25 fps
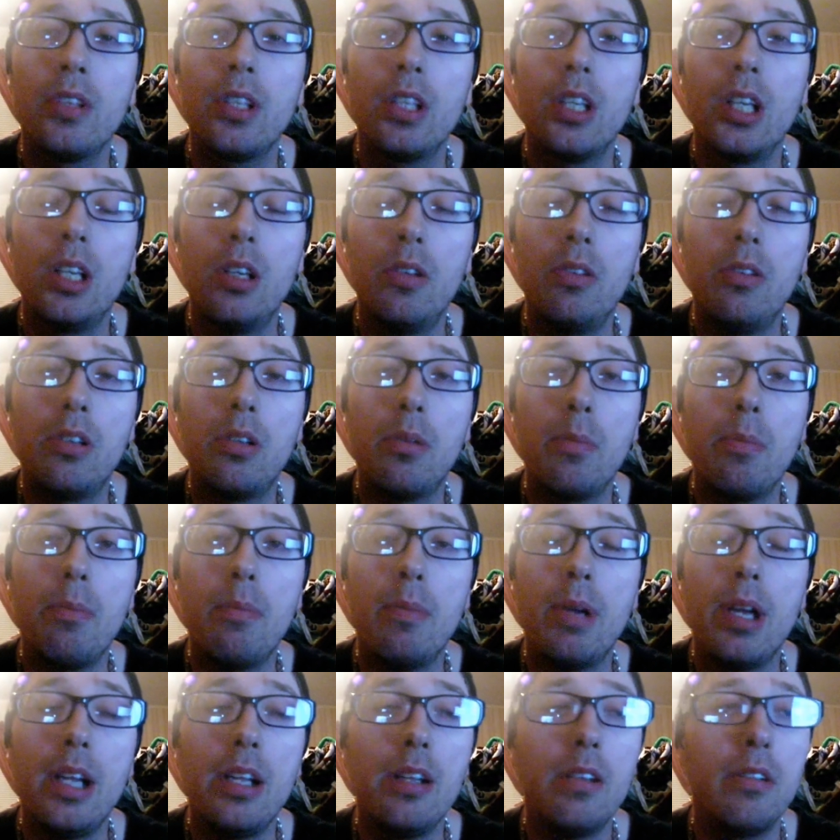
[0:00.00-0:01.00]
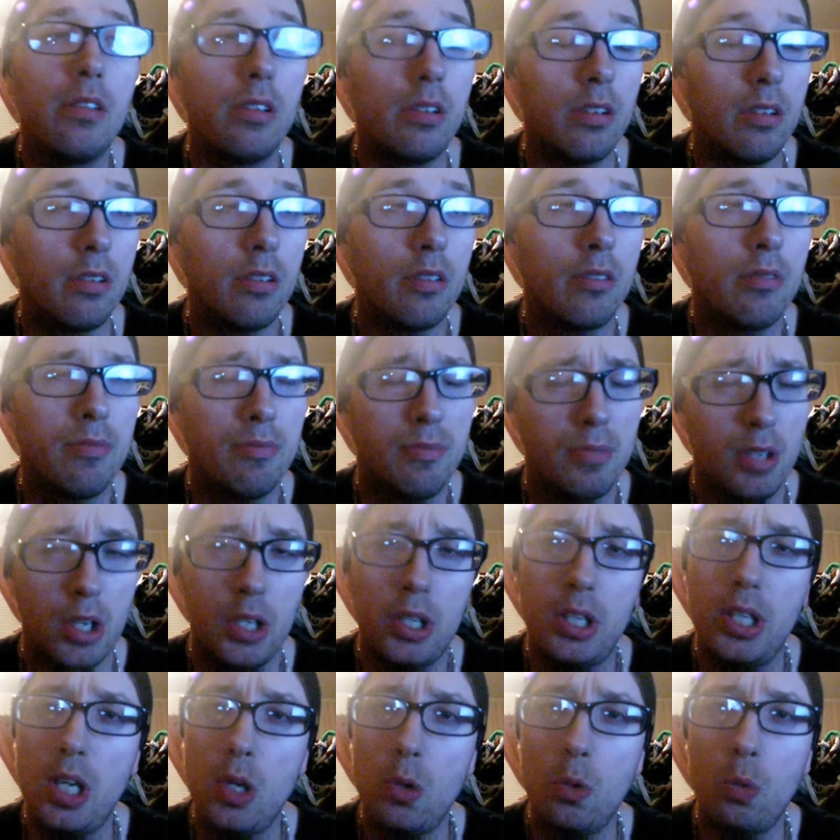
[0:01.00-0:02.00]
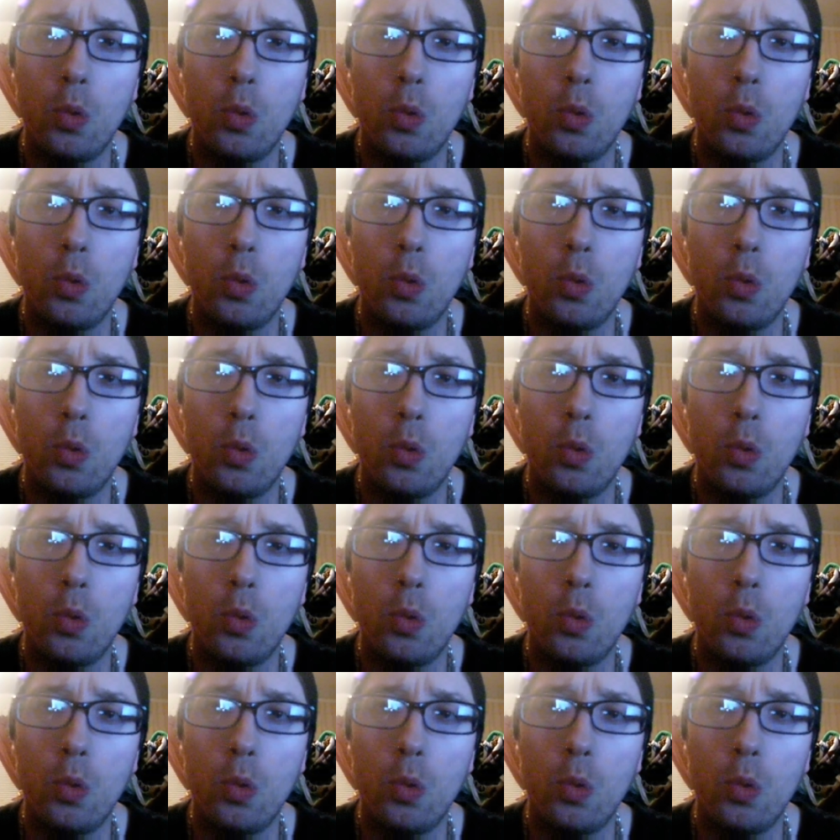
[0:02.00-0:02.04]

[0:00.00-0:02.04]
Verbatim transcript: It was amazing. I did